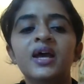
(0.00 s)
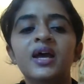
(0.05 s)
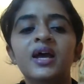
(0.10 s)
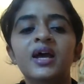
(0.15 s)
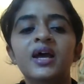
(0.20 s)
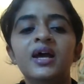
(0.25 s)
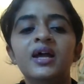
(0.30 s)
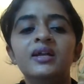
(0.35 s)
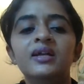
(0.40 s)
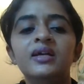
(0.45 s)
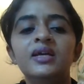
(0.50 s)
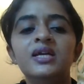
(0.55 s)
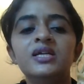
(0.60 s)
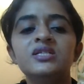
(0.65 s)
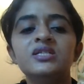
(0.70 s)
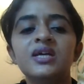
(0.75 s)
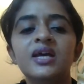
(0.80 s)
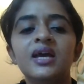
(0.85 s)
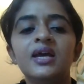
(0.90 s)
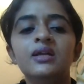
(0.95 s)
and
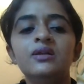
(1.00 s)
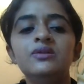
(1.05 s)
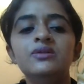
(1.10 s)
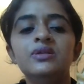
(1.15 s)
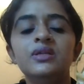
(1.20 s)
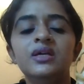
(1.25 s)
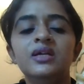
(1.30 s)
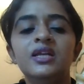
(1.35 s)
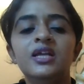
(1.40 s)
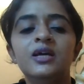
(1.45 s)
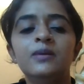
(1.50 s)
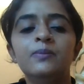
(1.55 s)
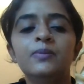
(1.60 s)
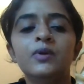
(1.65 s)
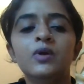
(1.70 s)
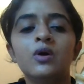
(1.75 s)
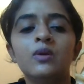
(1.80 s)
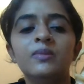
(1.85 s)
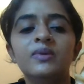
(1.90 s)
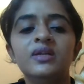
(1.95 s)
it ends in a
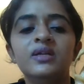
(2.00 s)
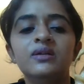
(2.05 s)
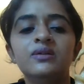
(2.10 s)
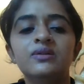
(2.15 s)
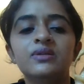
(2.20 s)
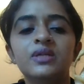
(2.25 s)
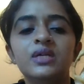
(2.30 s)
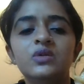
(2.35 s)
prominence.